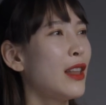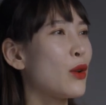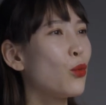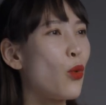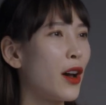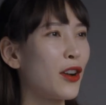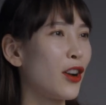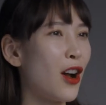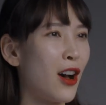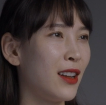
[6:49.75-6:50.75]

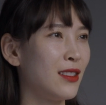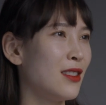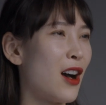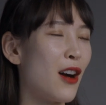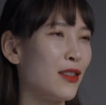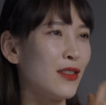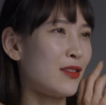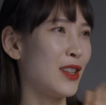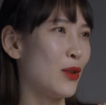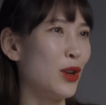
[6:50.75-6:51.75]
water off
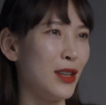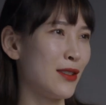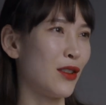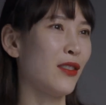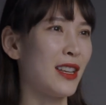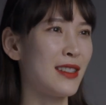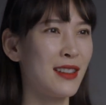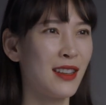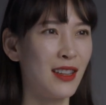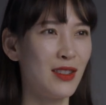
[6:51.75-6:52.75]
of an oily
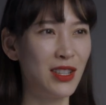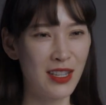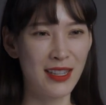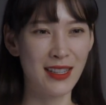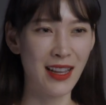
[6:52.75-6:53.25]
surface. It's just